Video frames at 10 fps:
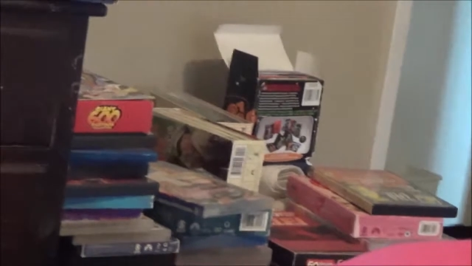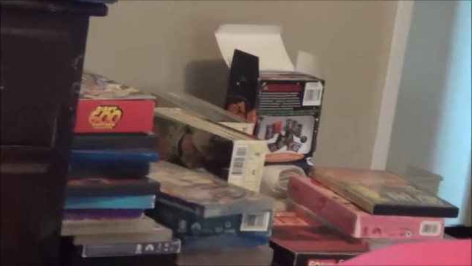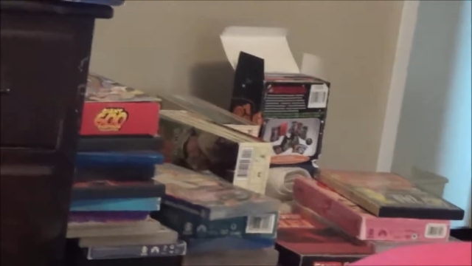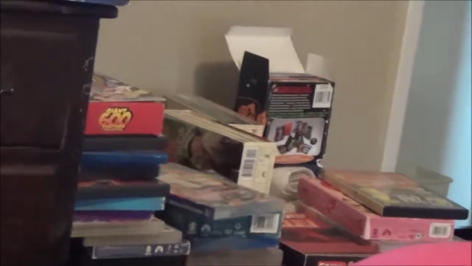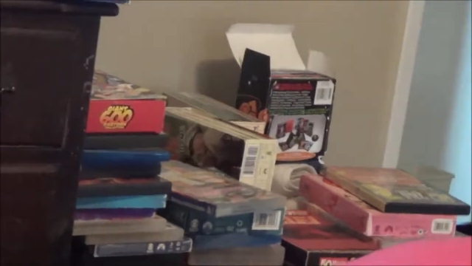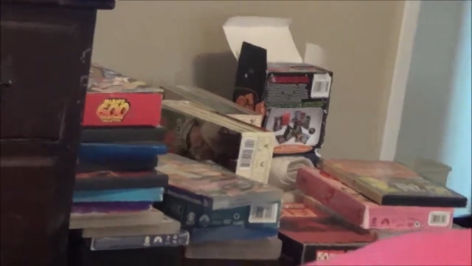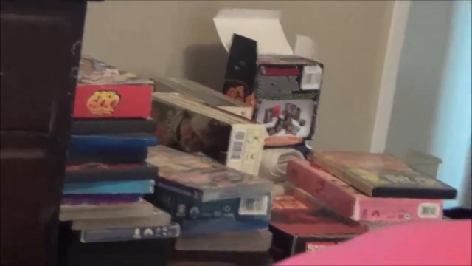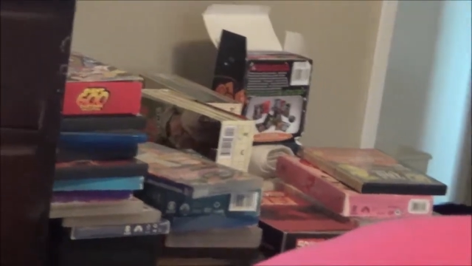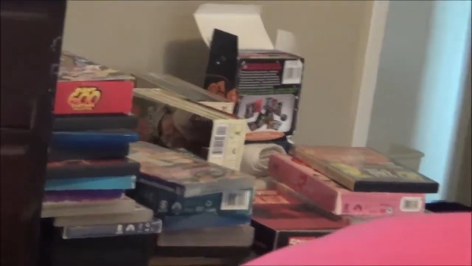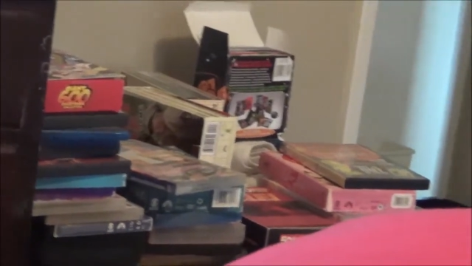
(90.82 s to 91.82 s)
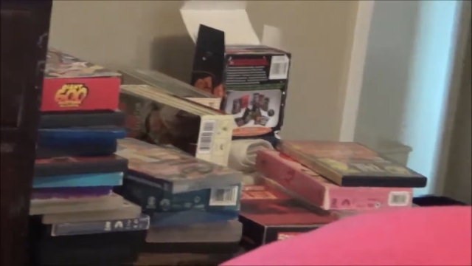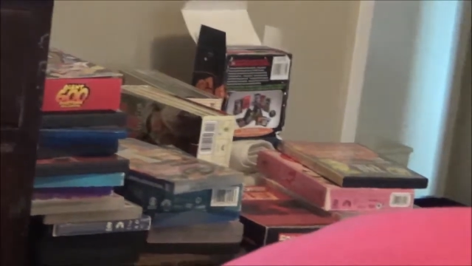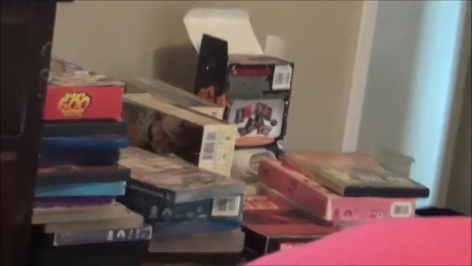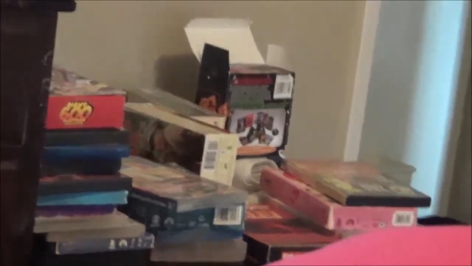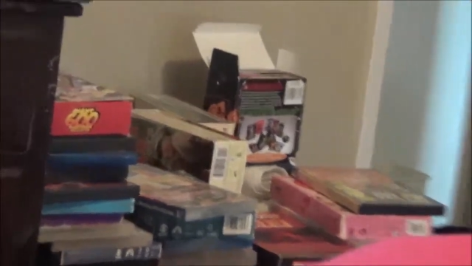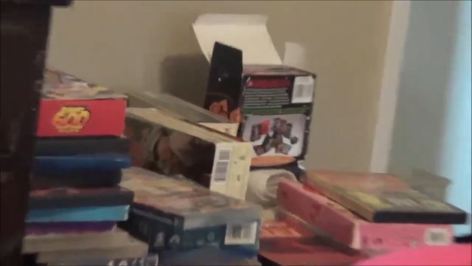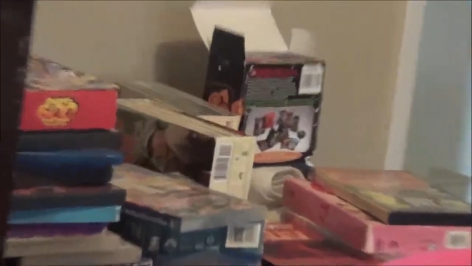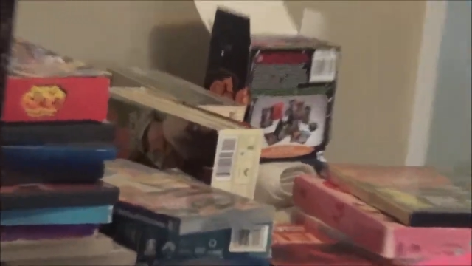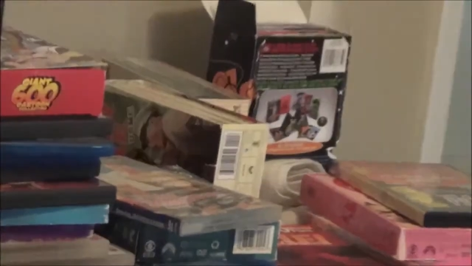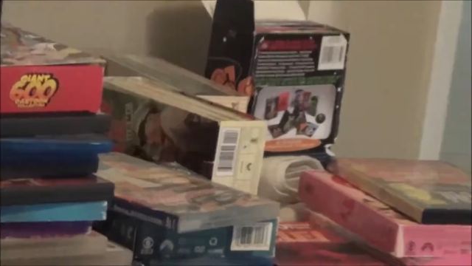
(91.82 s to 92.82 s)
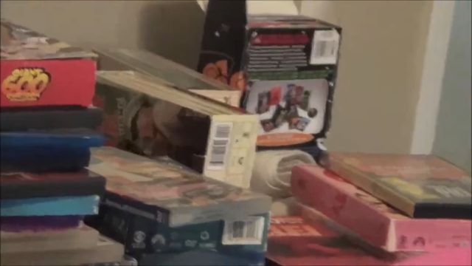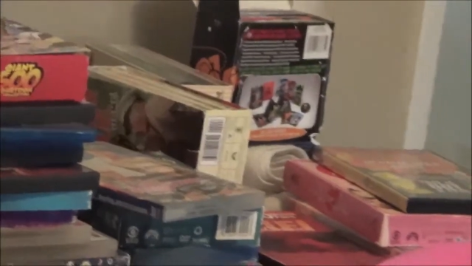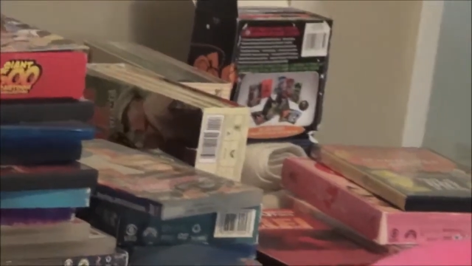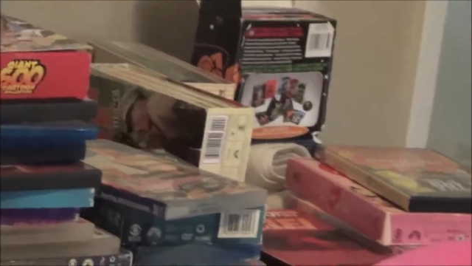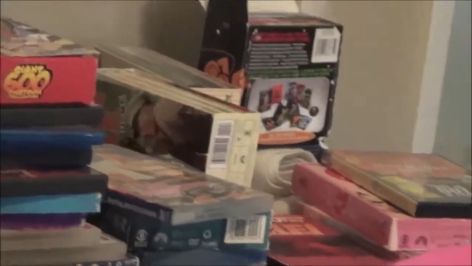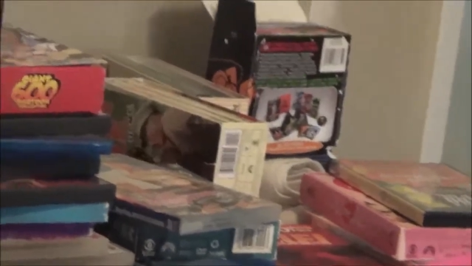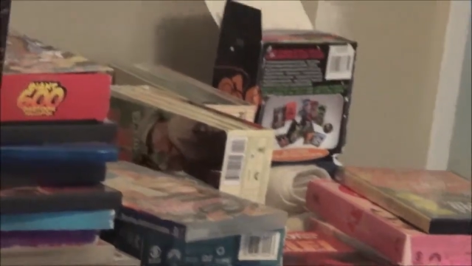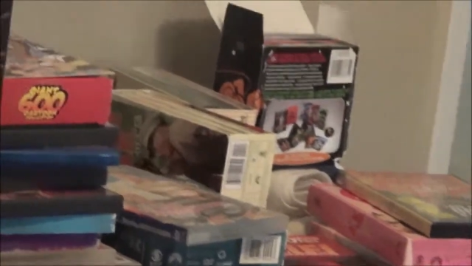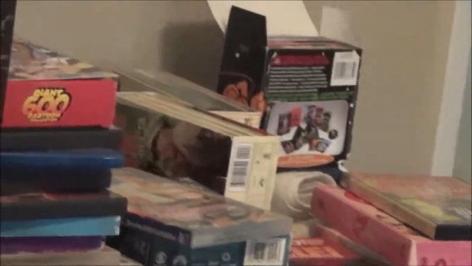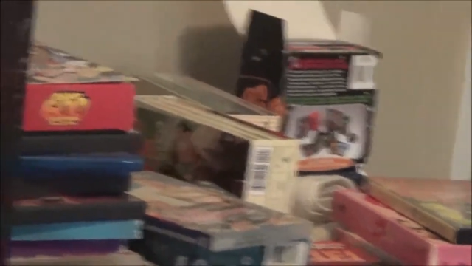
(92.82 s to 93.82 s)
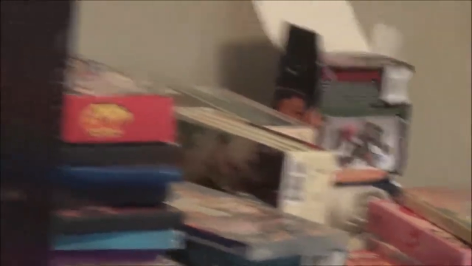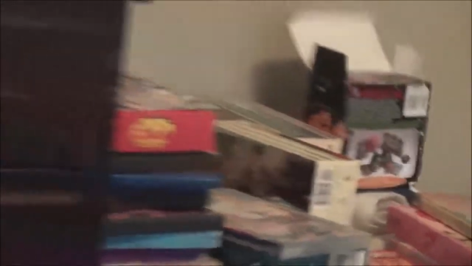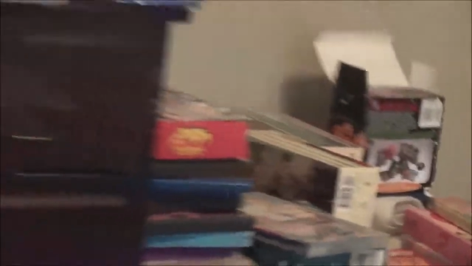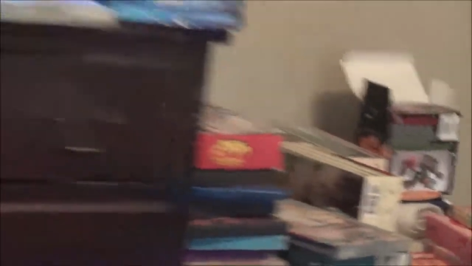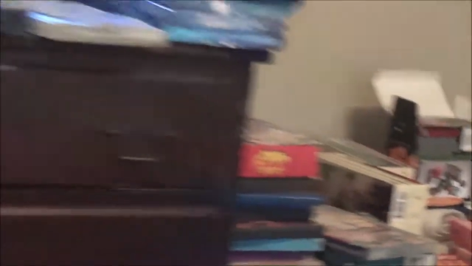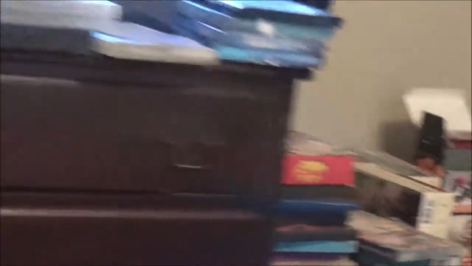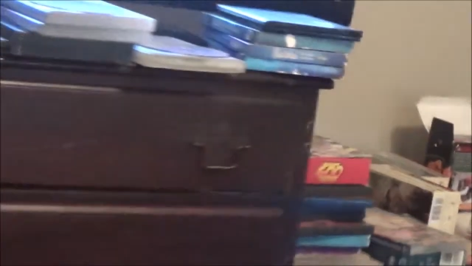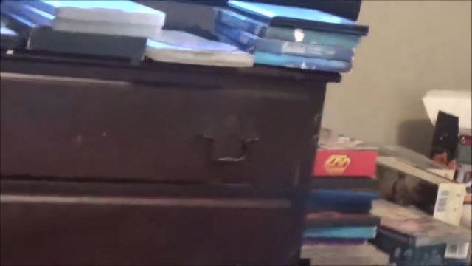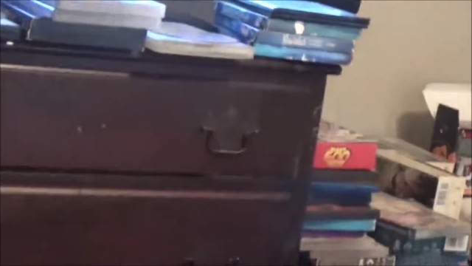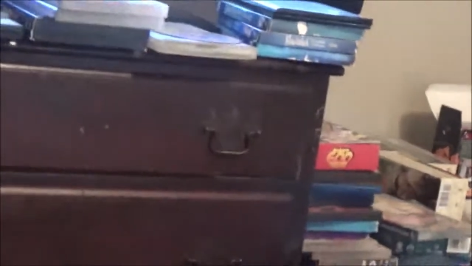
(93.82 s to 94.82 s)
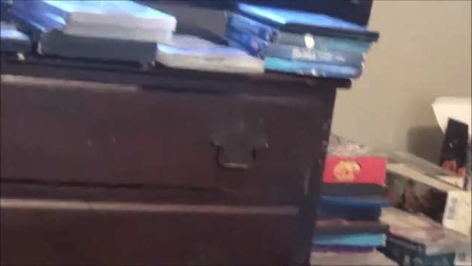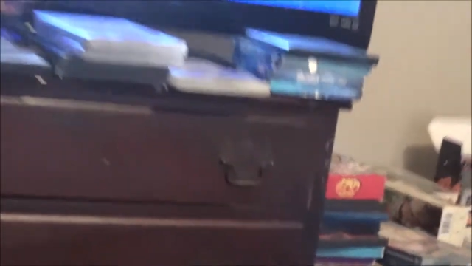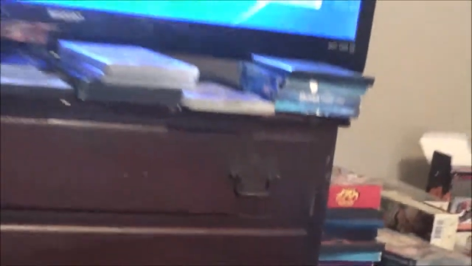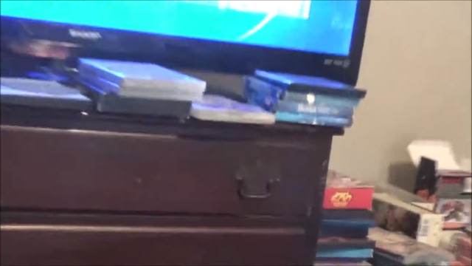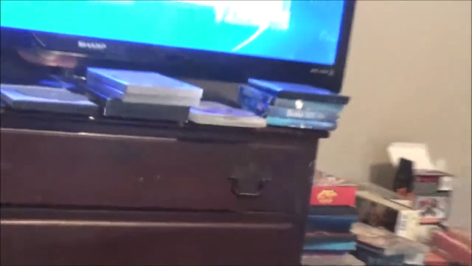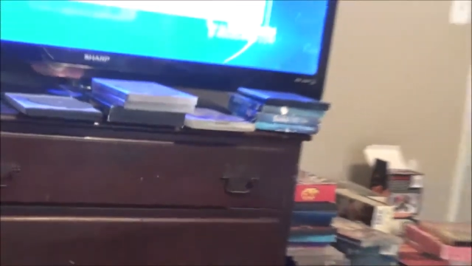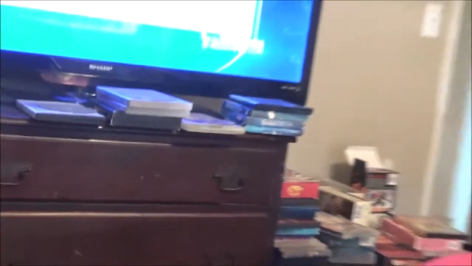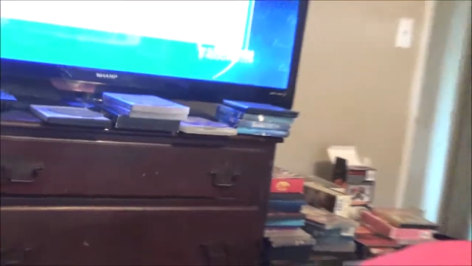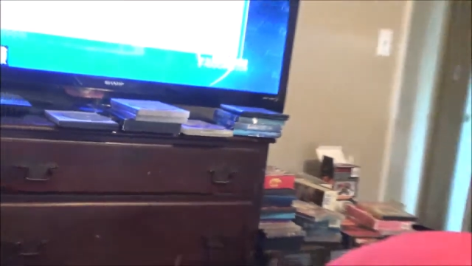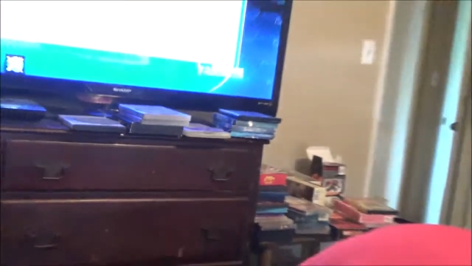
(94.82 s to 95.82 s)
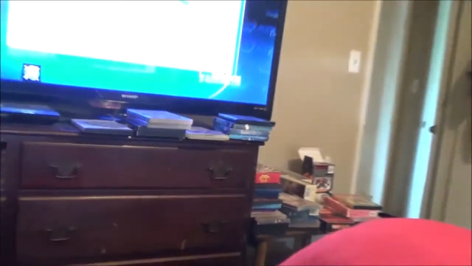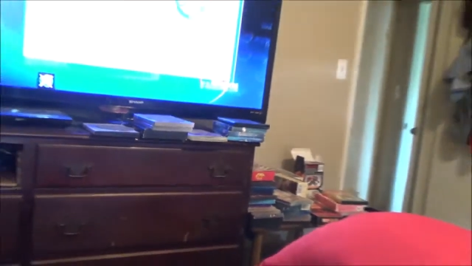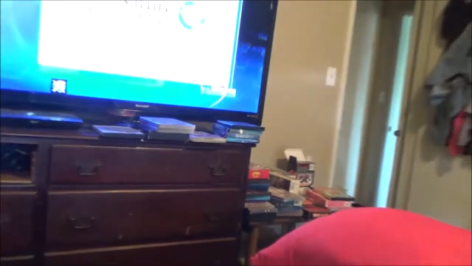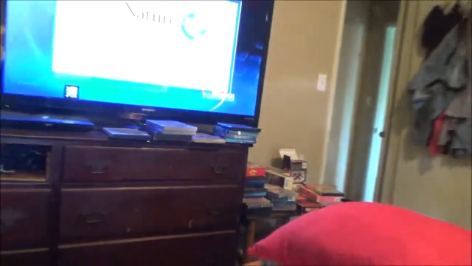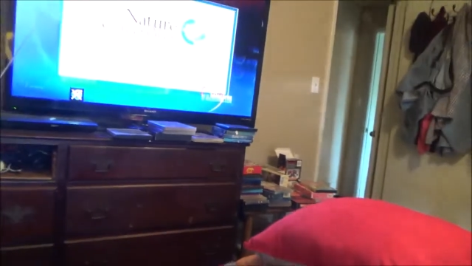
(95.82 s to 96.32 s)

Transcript: Nobody's mouth can be seen.